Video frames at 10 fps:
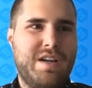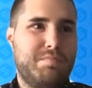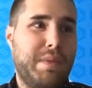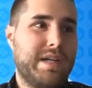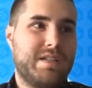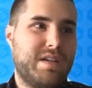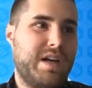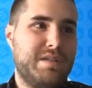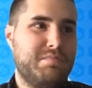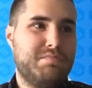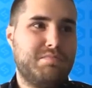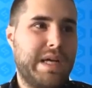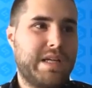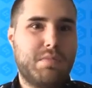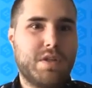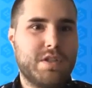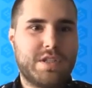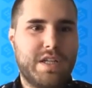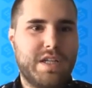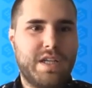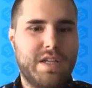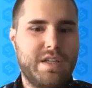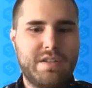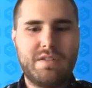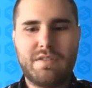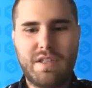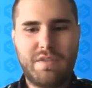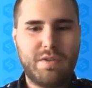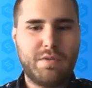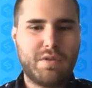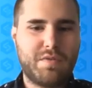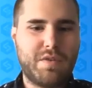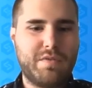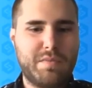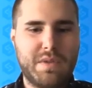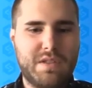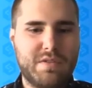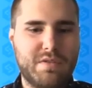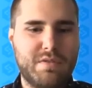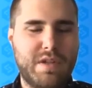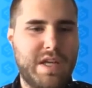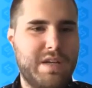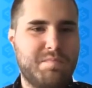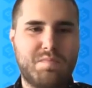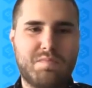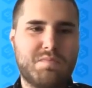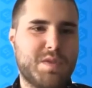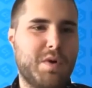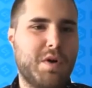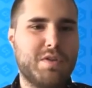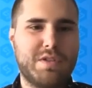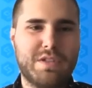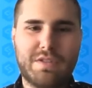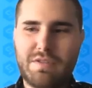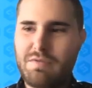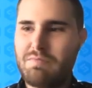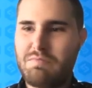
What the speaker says: back in March, I gave the order for everybody to, hey, tomorrow just